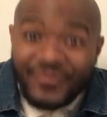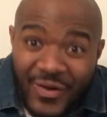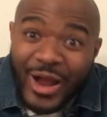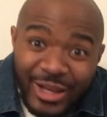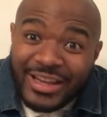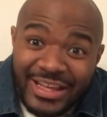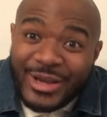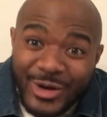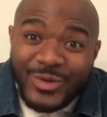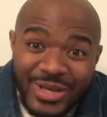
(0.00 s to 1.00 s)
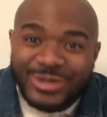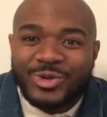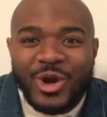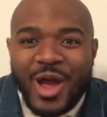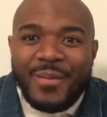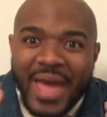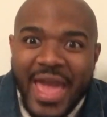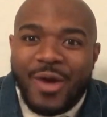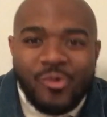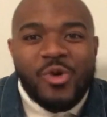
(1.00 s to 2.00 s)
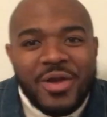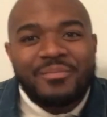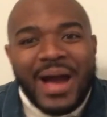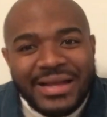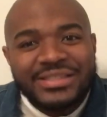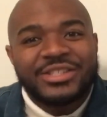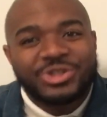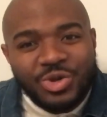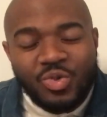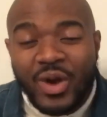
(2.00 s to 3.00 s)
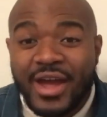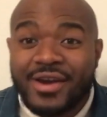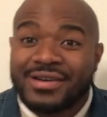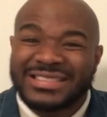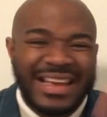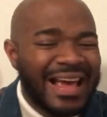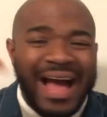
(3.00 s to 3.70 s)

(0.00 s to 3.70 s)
Follow the kid on Instagram at What My Teacher Wears.